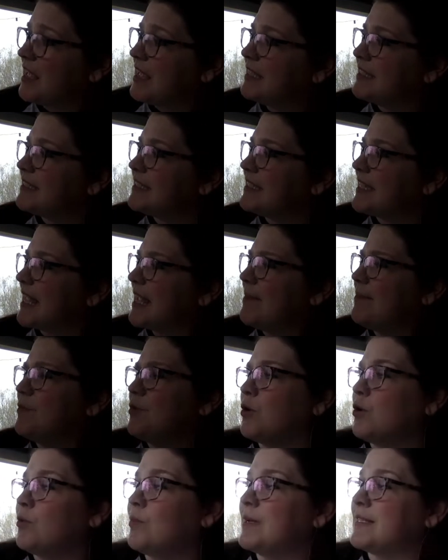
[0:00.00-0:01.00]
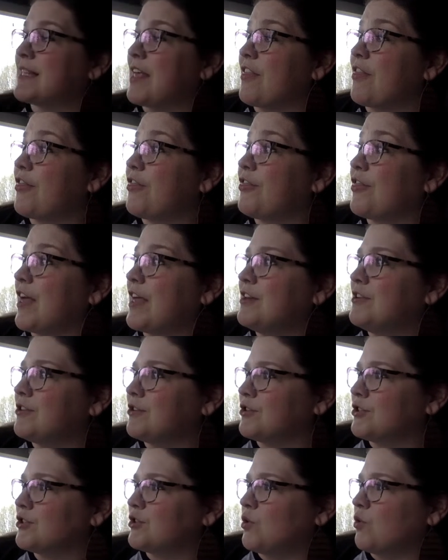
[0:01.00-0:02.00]
Samuel was a
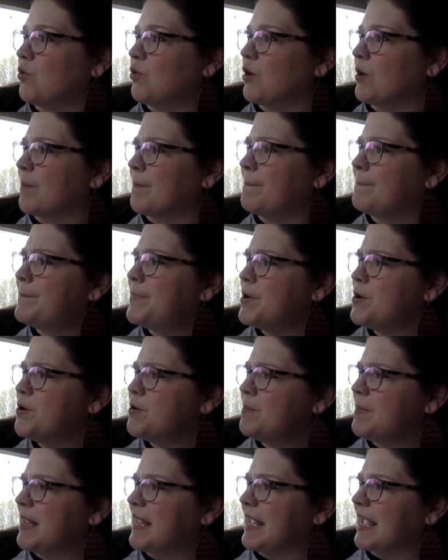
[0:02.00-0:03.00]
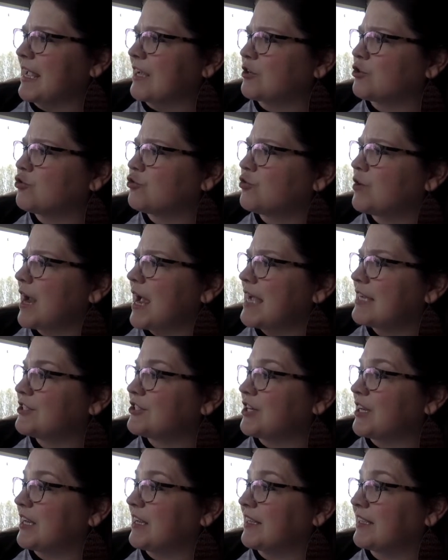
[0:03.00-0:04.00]
thunderstorm, booming and
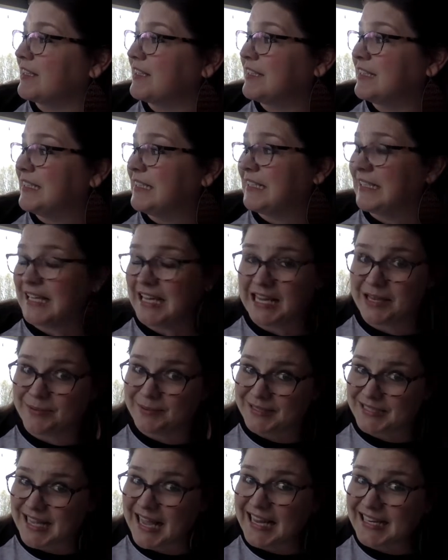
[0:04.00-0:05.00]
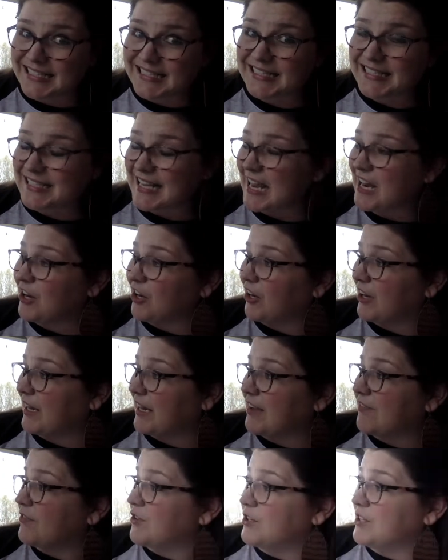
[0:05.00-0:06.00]
crashing. He was kind of
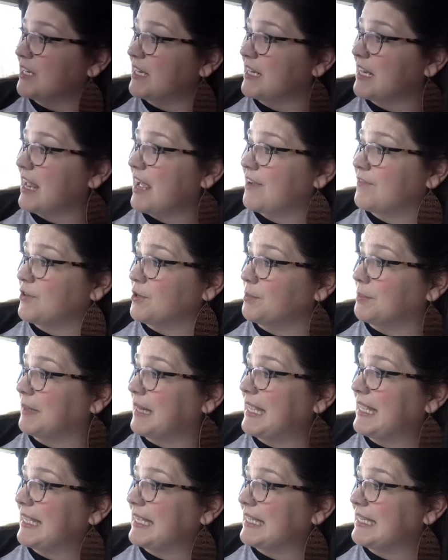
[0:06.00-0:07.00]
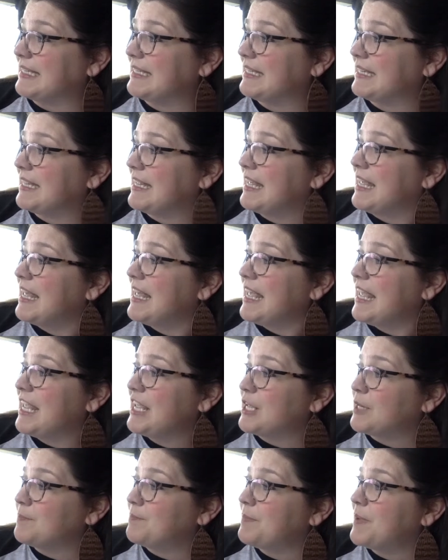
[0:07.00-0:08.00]
scary if you didn't have your blanket. He
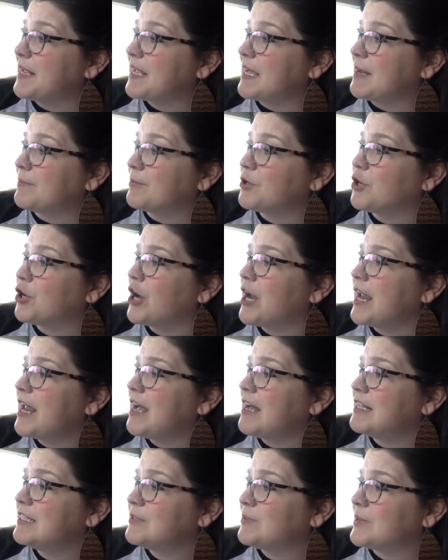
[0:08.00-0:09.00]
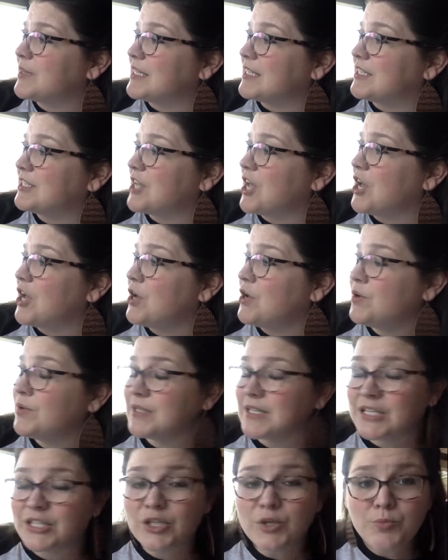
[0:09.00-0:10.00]
could pick up crayons with his toes
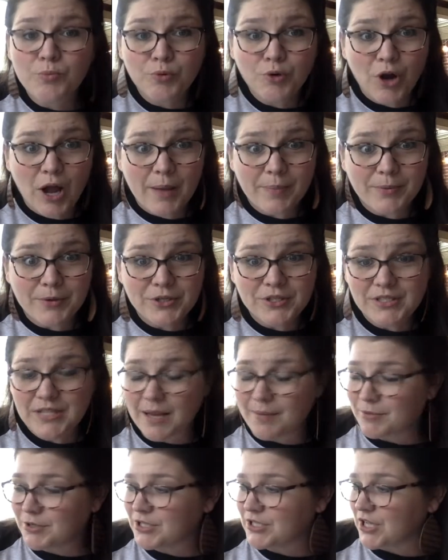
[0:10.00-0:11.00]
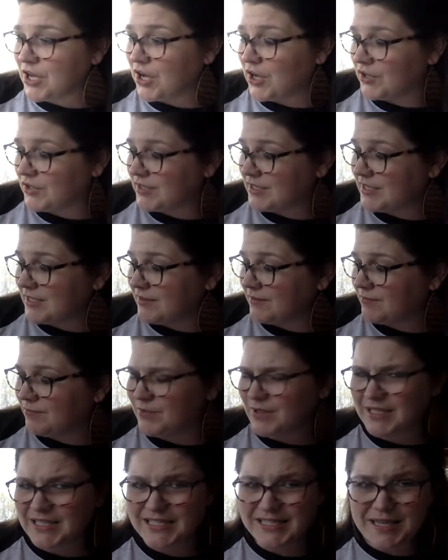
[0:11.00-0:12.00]
and do proper somersaults.
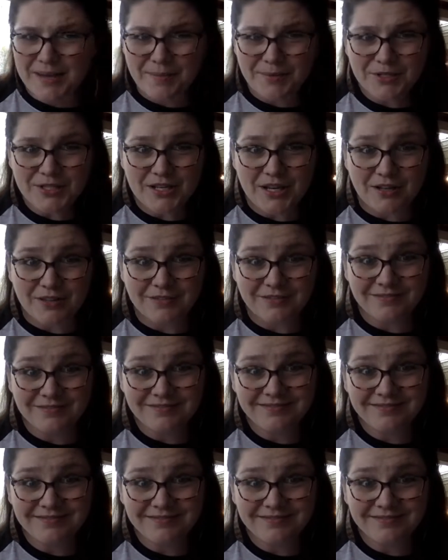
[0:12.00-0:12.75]
What's a somersault?